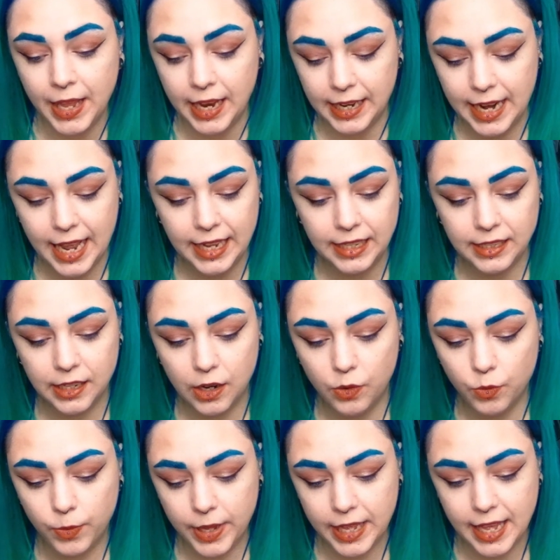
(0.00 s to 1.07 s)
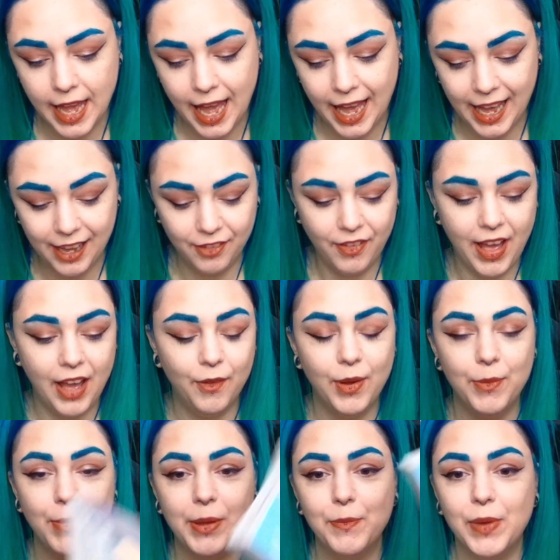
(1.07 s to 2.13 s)
Next, we have How I
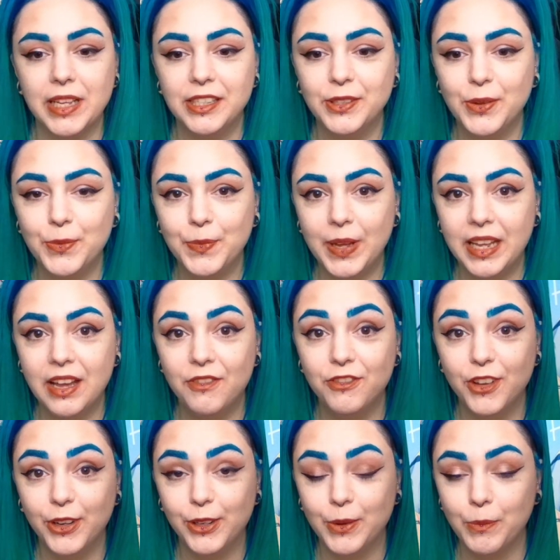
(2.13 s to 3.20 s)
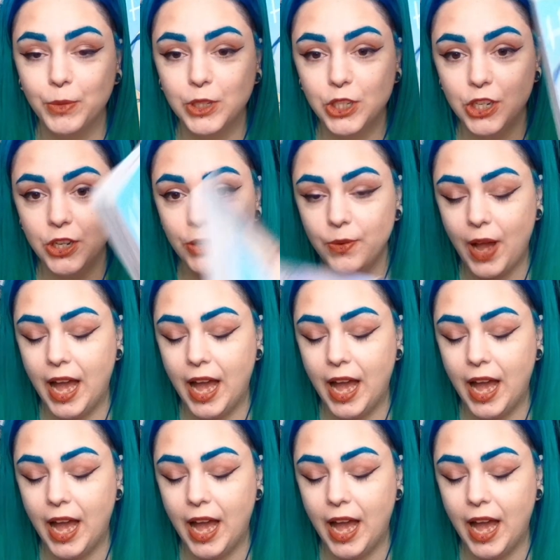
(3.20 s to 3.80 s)
Met My Soulmate Volume 2.